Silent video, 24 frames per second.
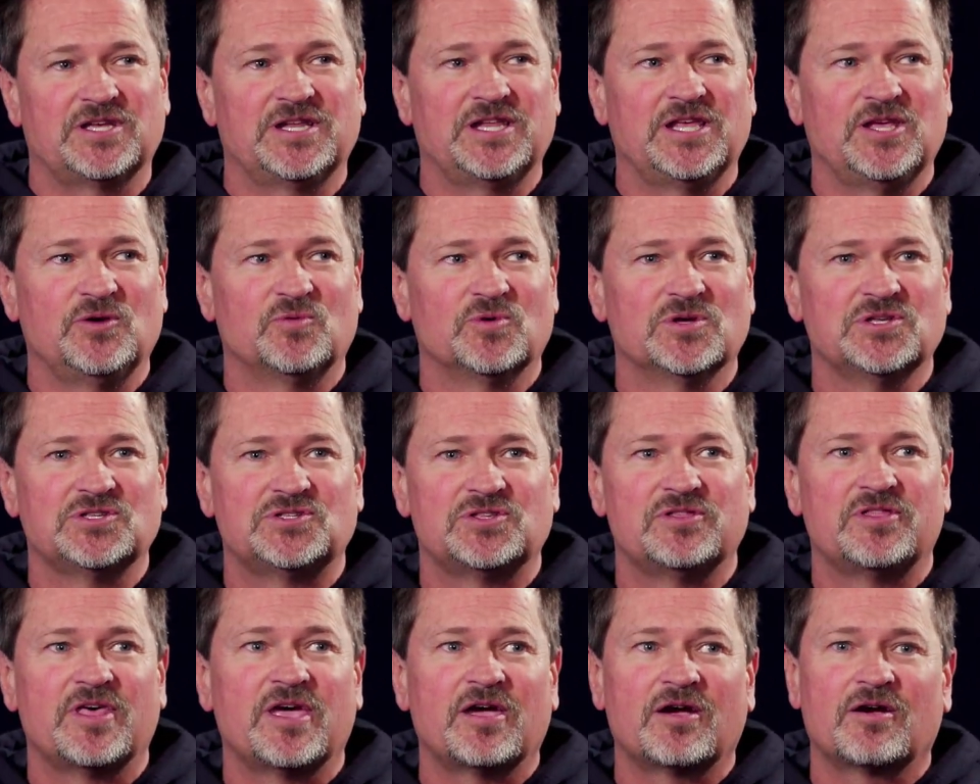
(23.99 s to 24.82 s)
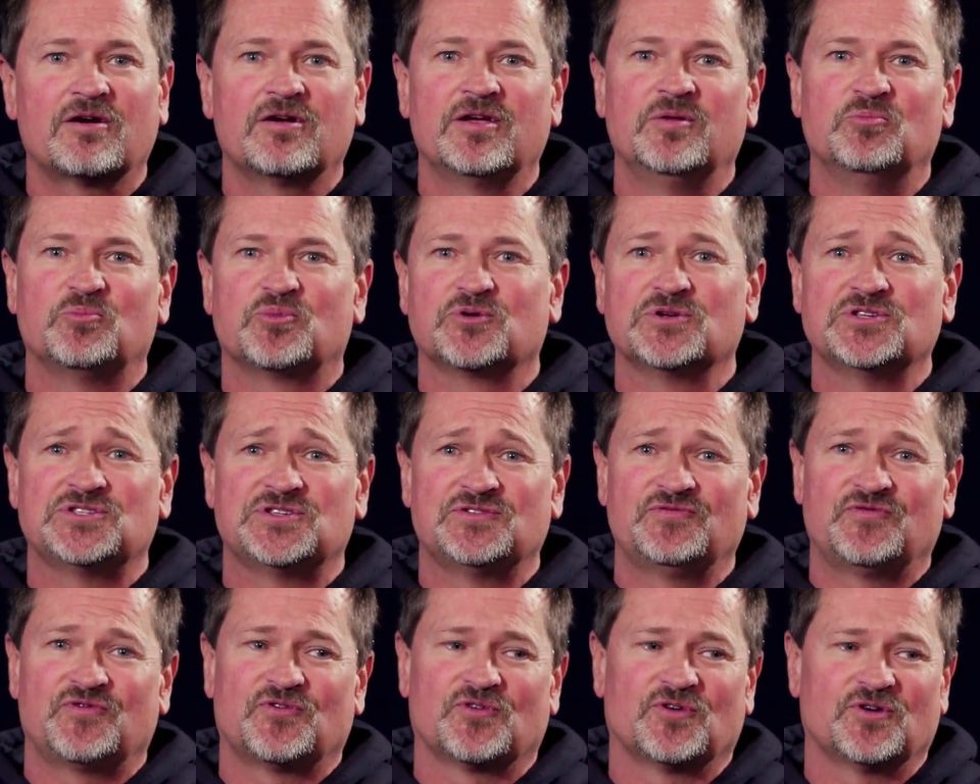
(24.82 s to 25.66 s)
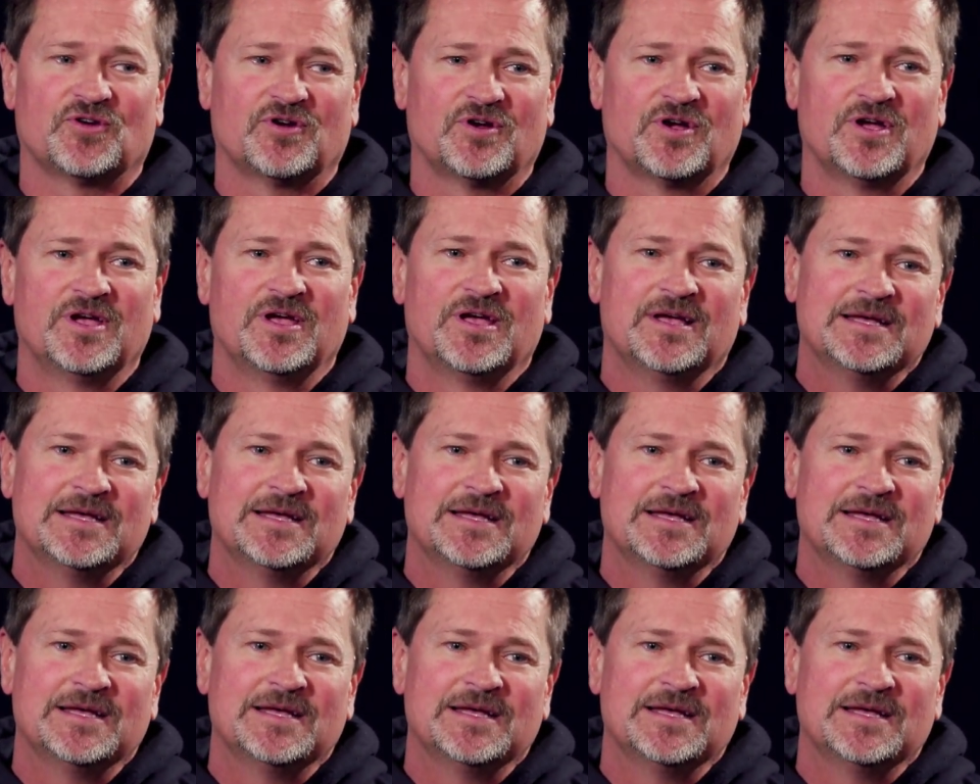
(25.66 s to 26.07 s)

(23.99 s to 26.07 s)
And he was there in prison for